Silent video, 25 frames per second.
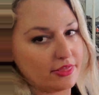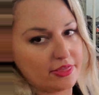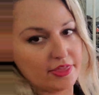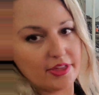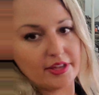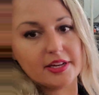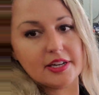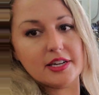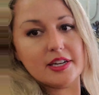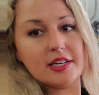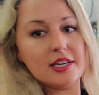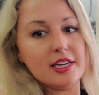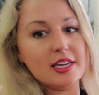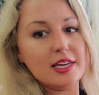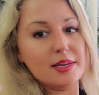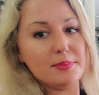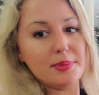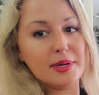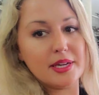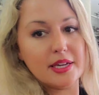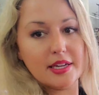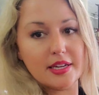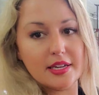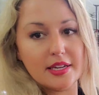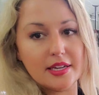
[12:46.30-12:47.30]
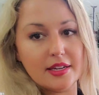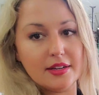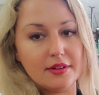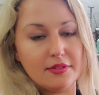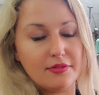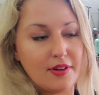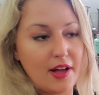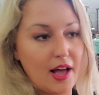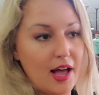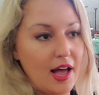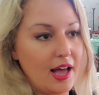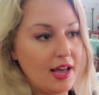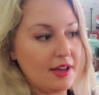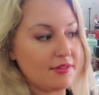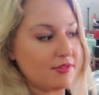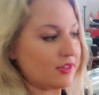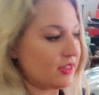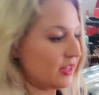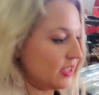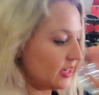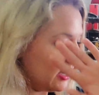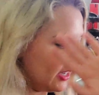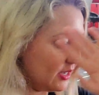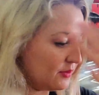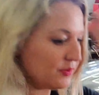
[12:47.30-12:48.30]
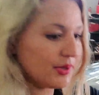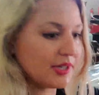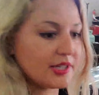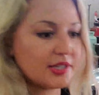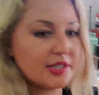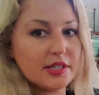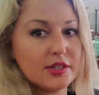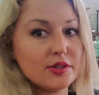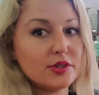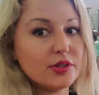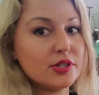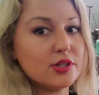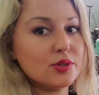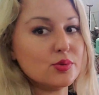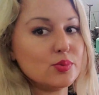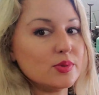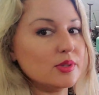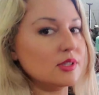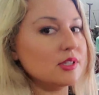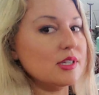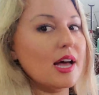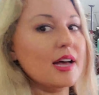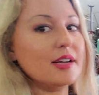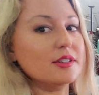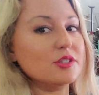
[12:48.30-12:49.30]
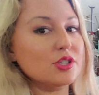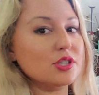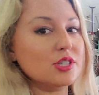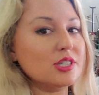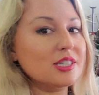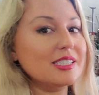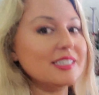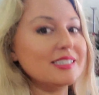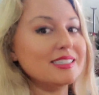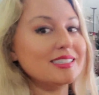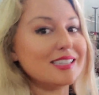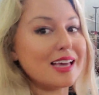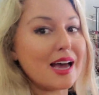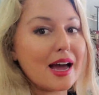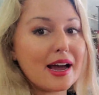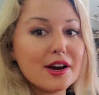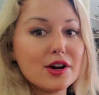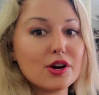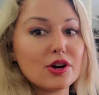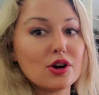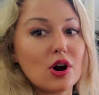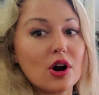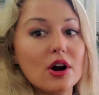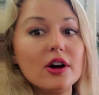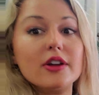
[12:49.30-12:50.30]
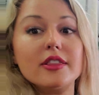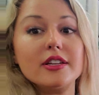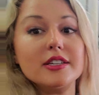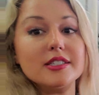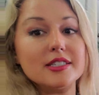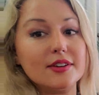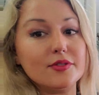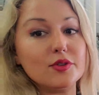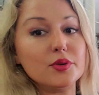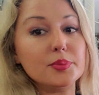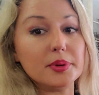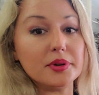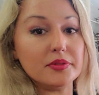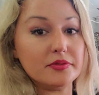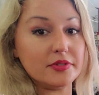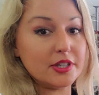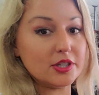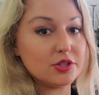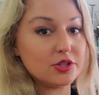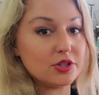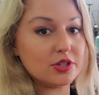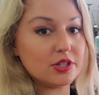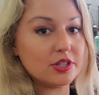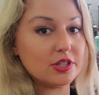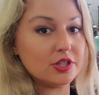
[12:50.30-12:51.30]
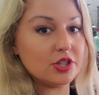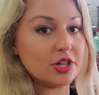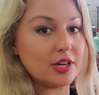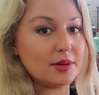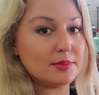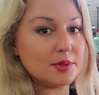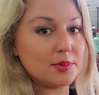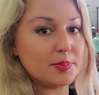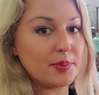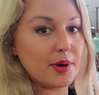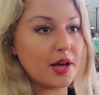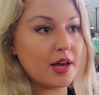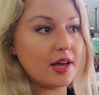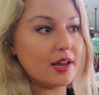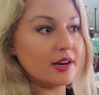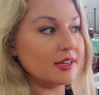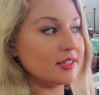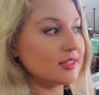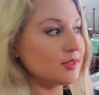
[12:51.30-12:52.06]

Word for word: the DB5 and the DB series was not just the entire car that's ever been featured in James Bond.